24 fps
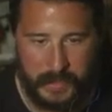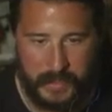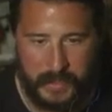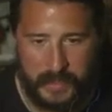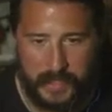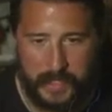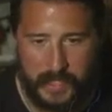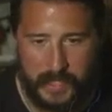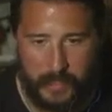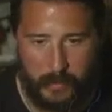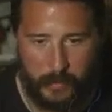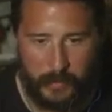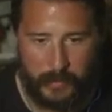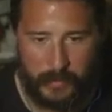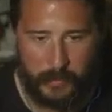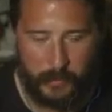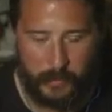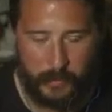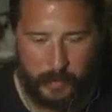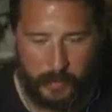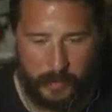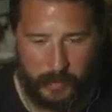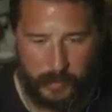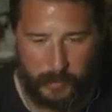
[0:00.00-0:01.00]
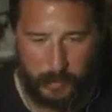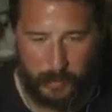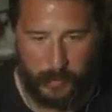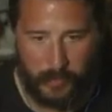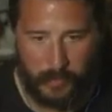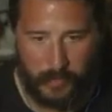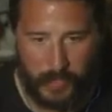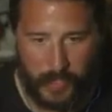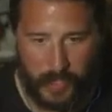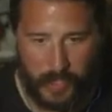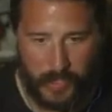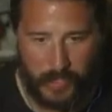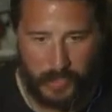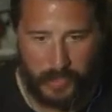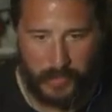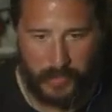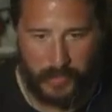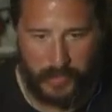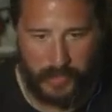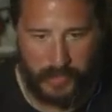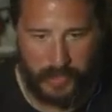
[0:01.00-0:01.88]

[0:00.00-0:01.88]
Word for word: Then I went to work for overnight. Then